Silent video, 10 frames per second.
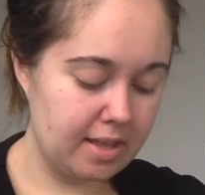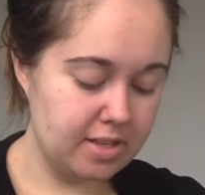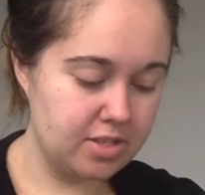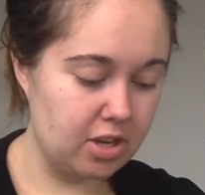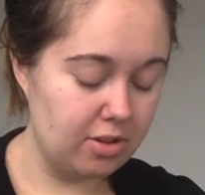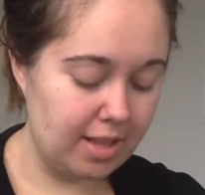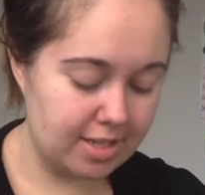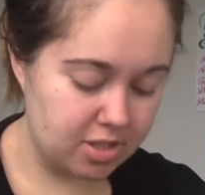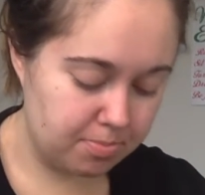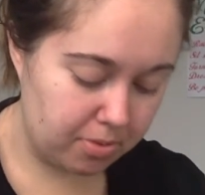So
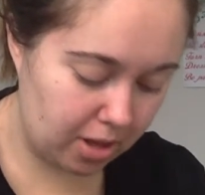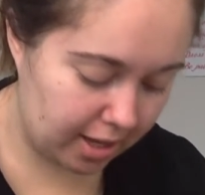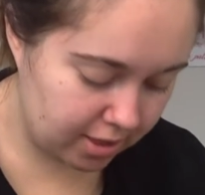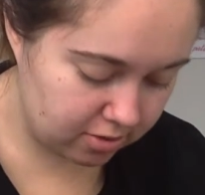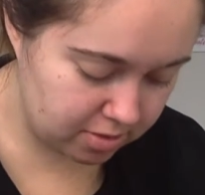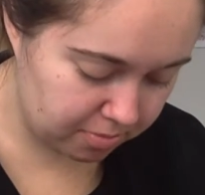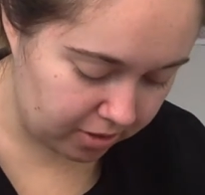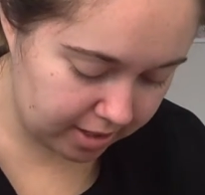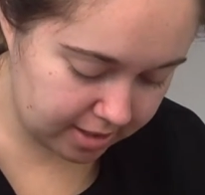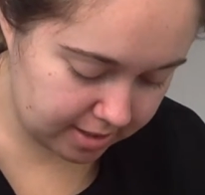let's plot those
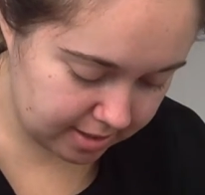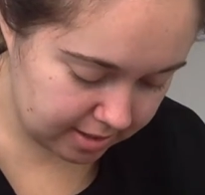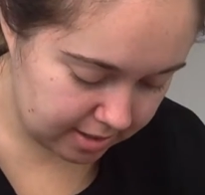points.